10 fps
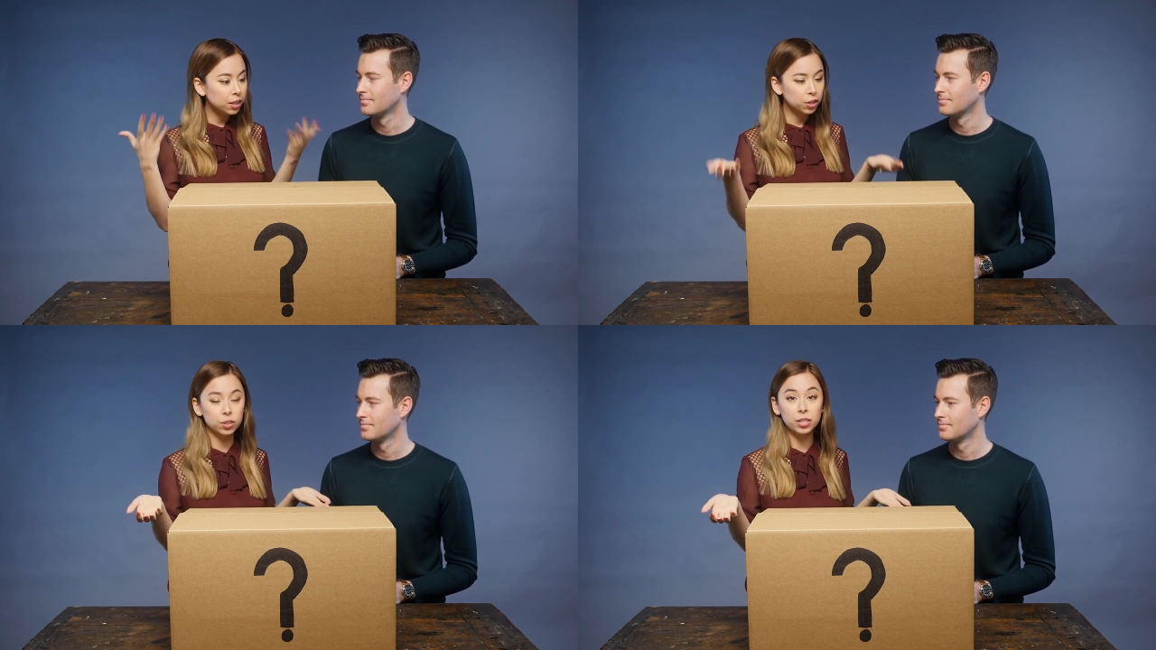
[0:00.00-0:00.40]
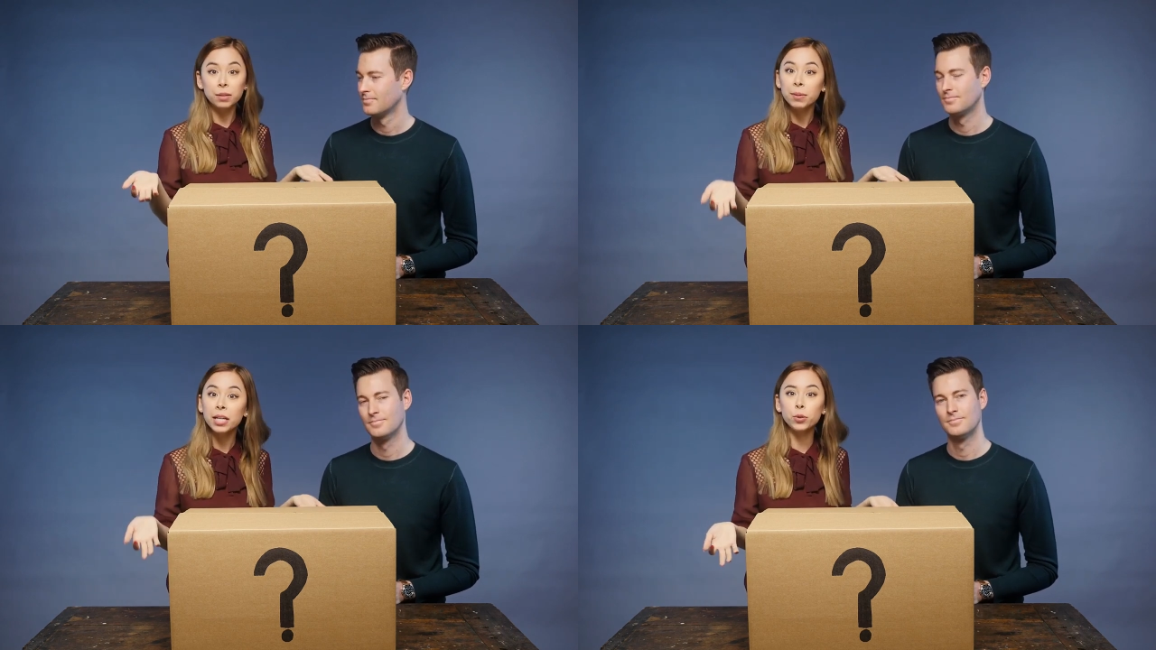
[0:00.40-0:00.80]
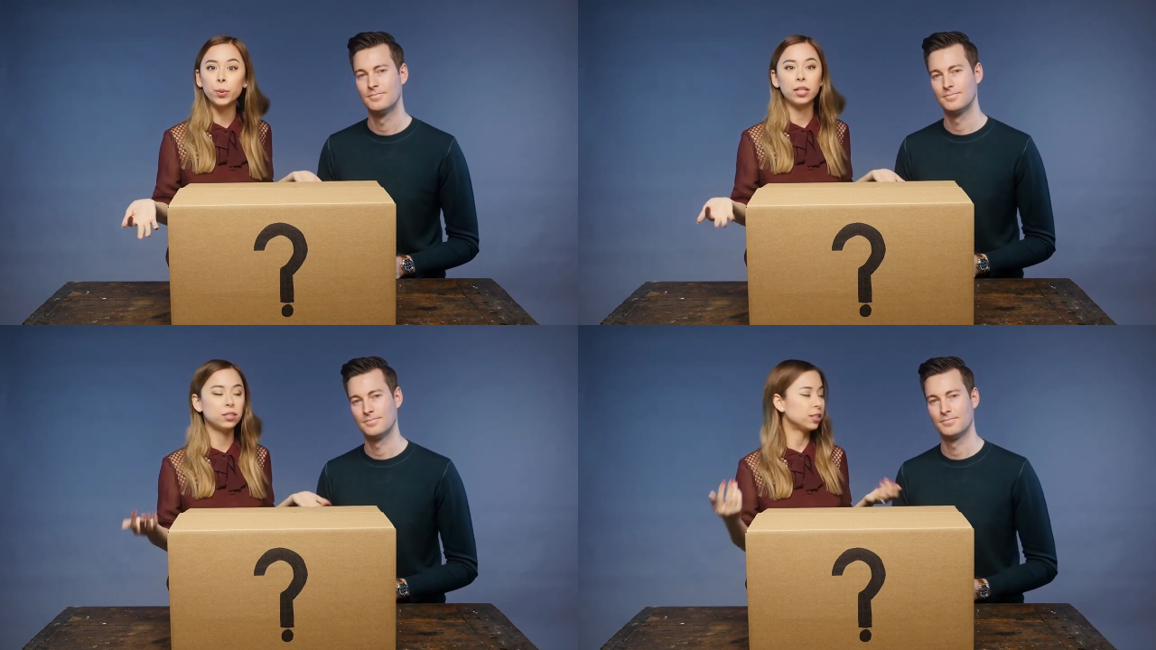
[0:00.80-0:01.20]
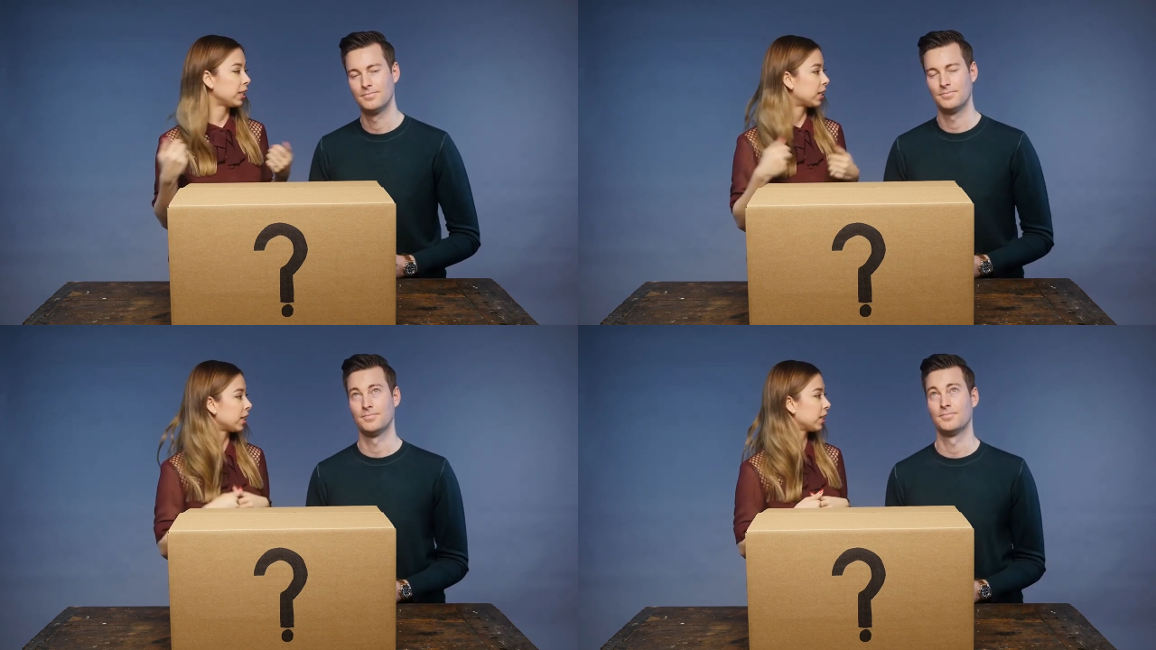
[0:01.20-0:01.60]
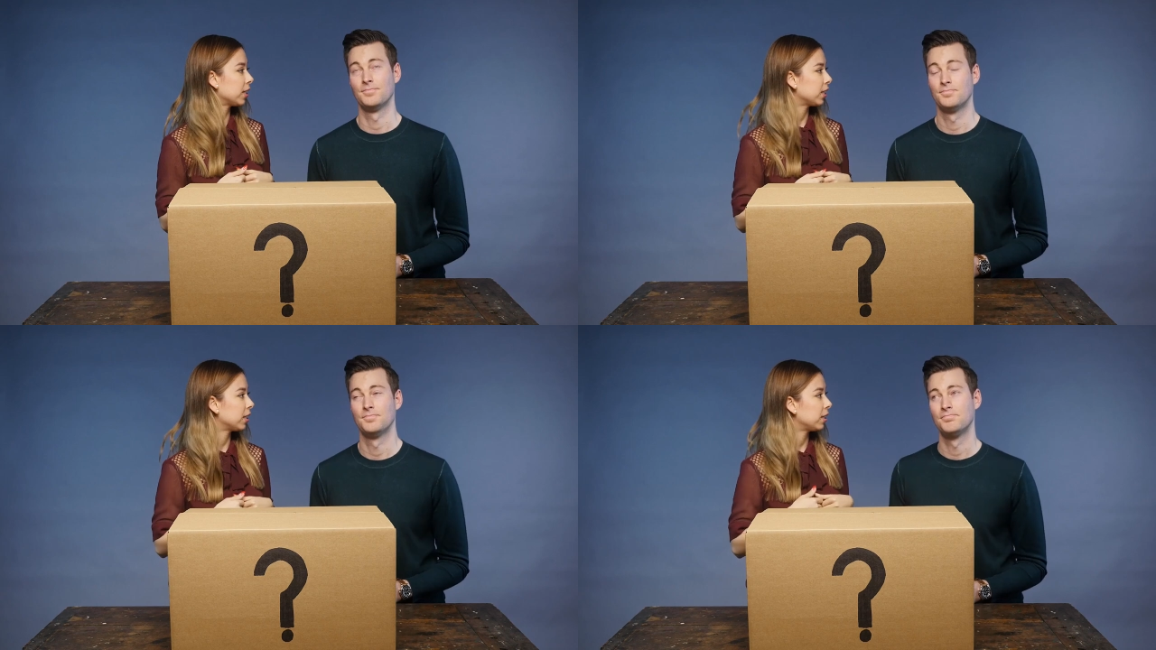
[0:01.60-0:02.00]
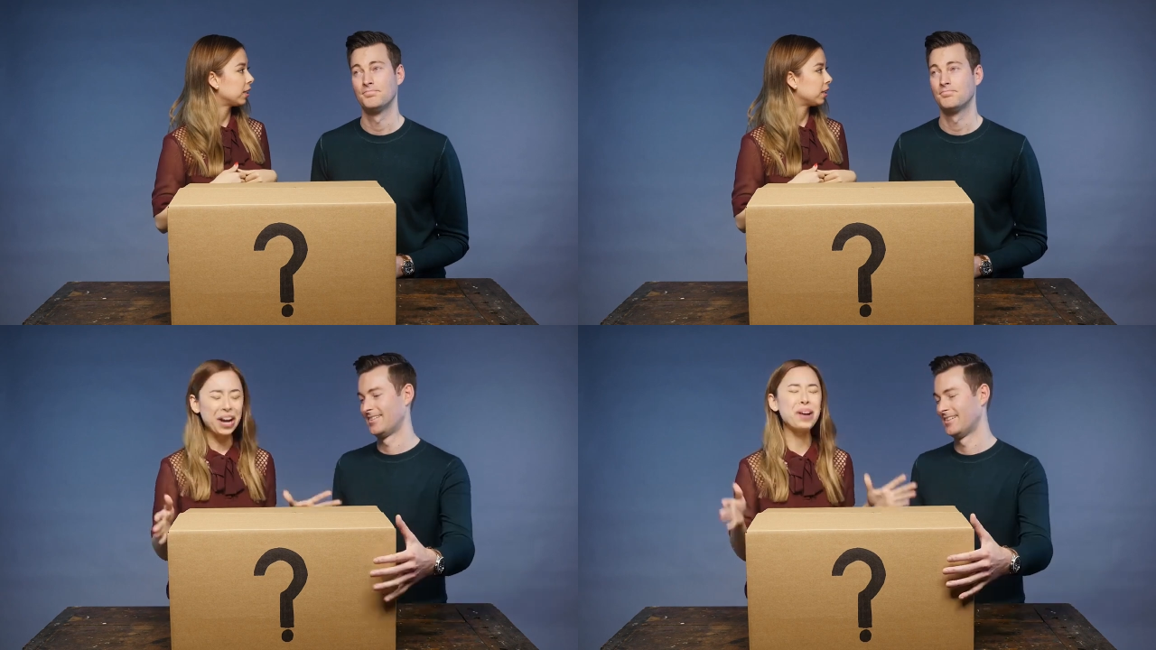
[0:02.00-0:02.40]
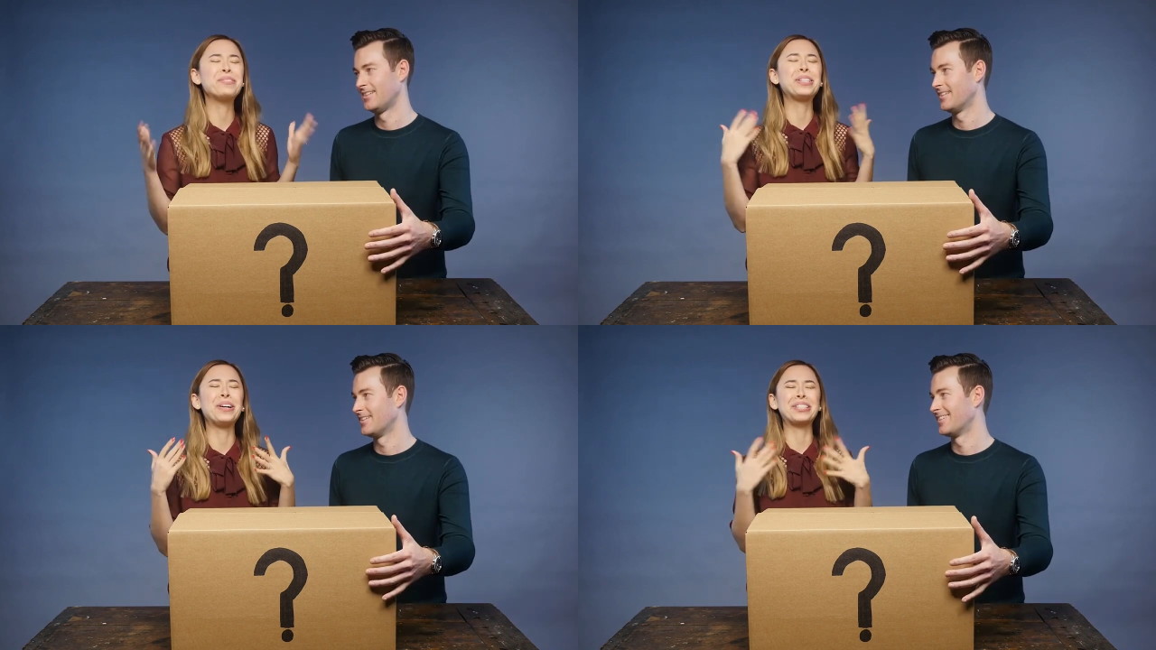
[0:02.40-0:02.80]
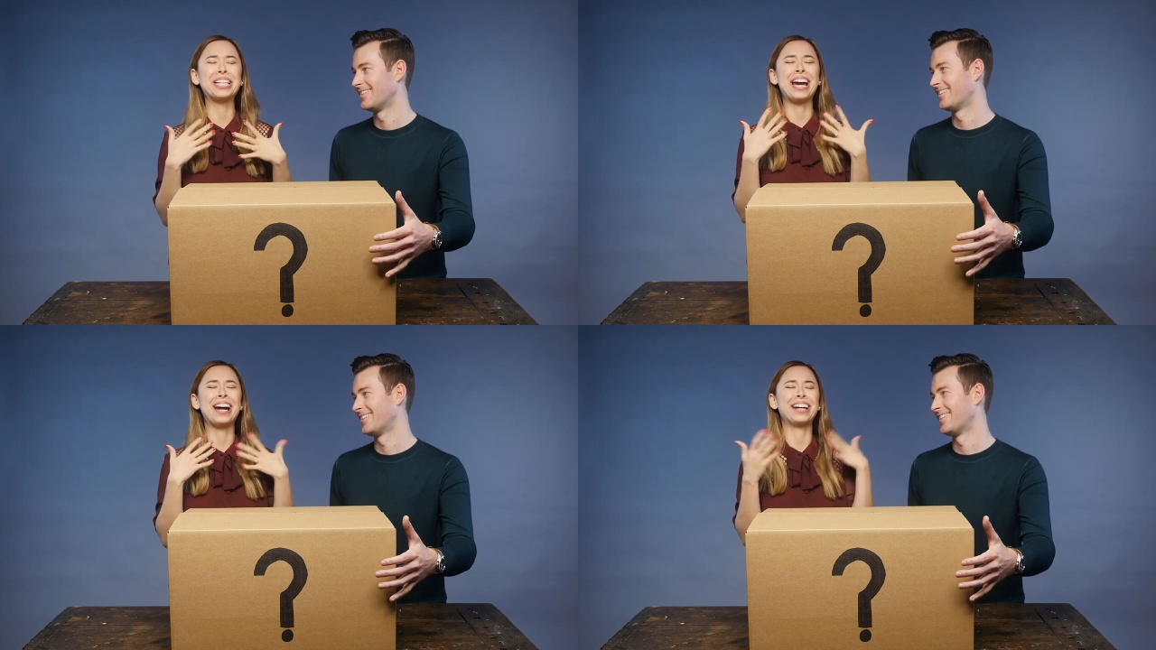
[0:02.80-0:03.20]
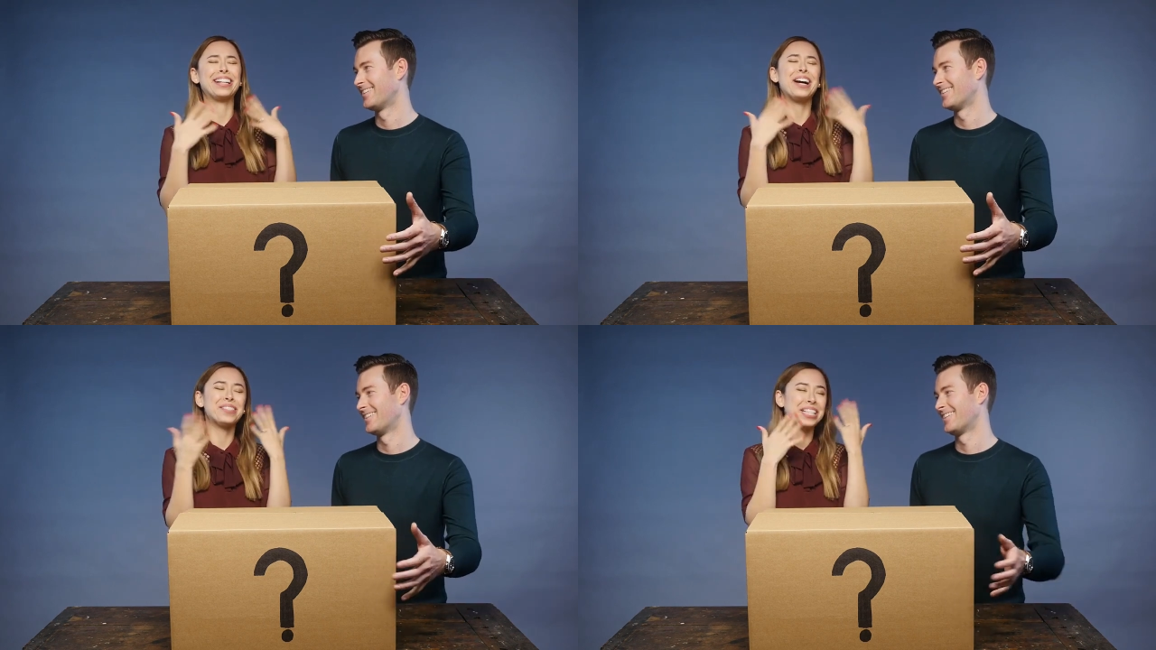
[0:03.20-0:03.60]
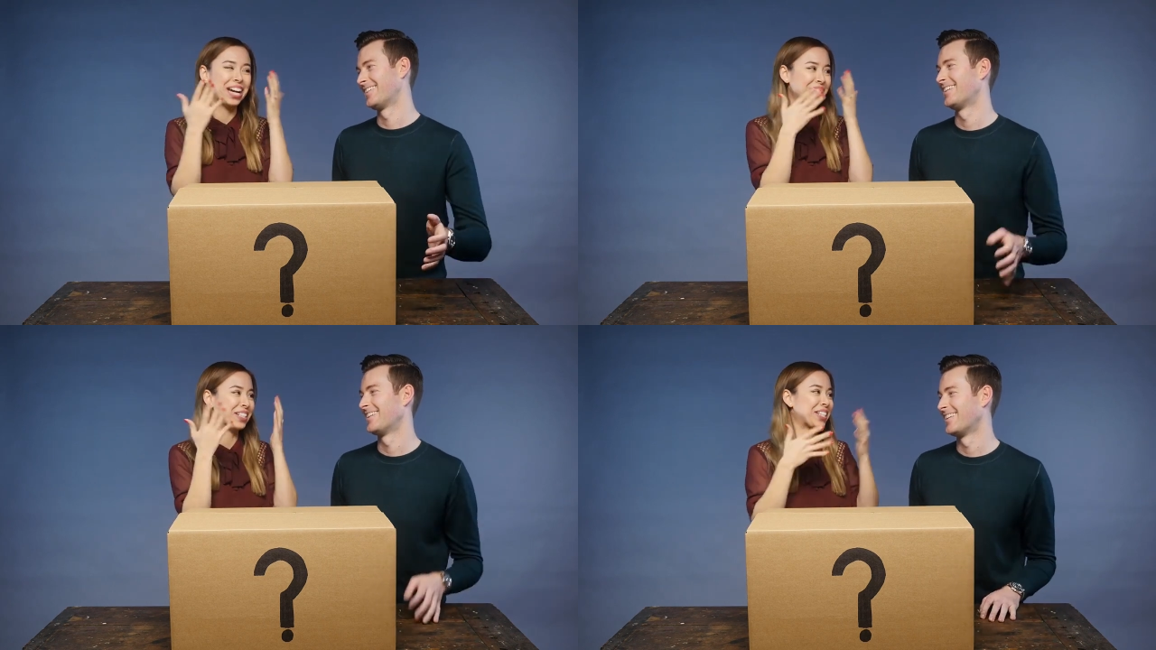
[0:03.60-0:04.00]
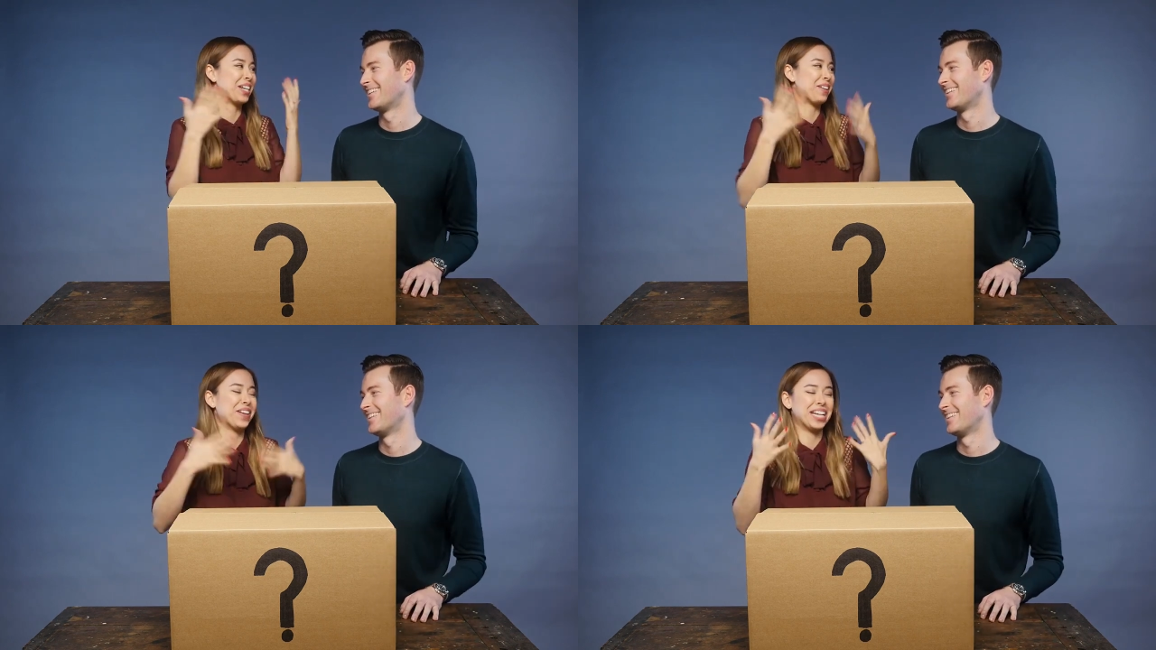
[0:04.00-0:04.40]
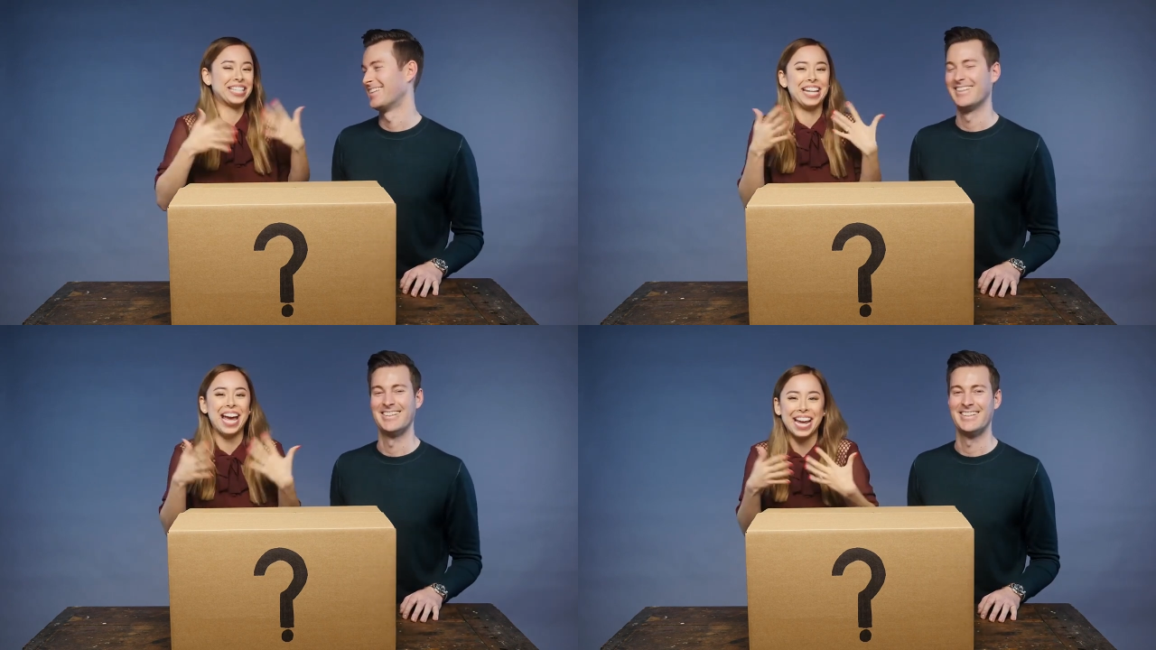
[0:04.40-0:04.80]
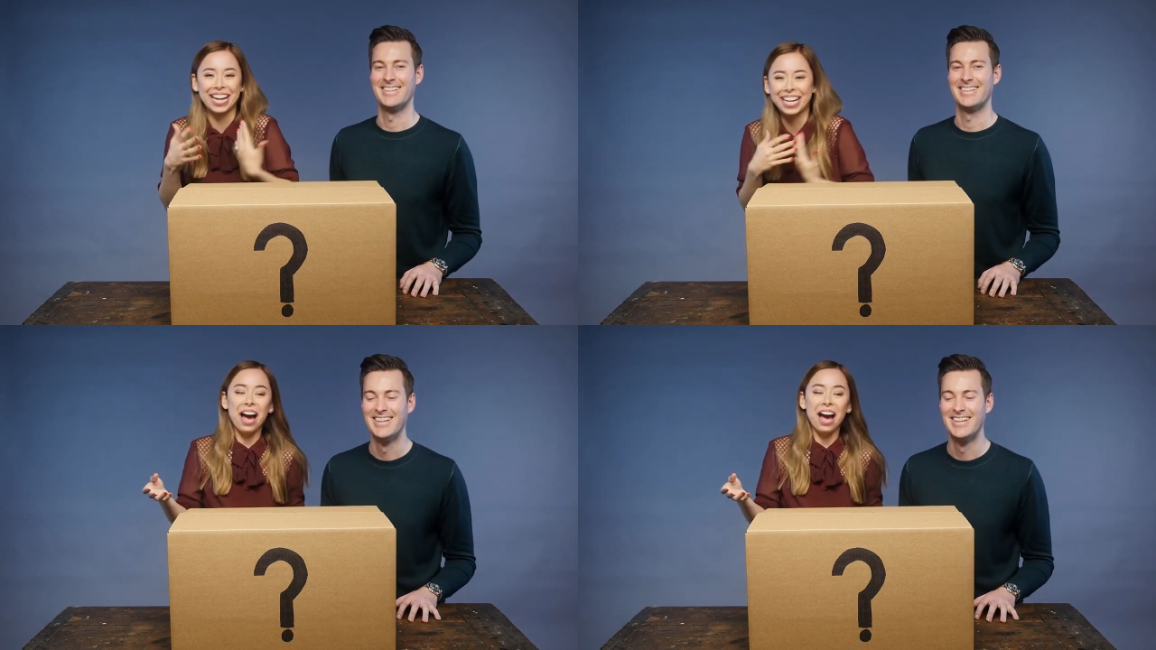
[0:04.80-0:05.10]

Speaker 1: there's gonna be underwear underneath here. I'm so scared. I'm scared there's gonna be a snake.